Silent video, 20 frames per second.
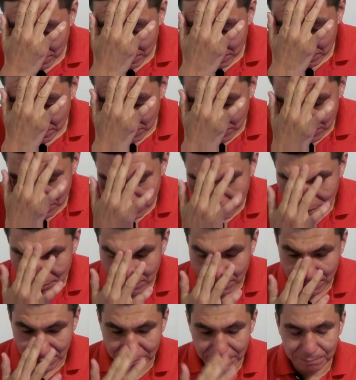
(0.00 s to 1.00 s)
Justine.
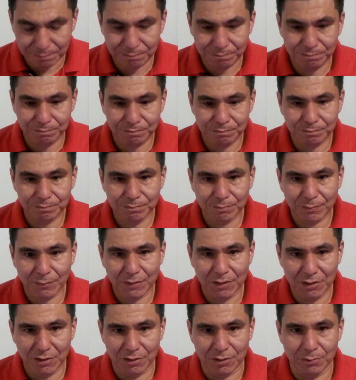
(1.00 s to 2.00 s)

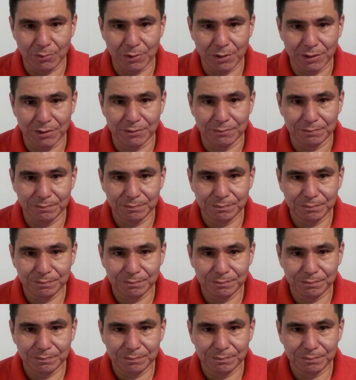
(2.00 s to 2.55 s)
You know what?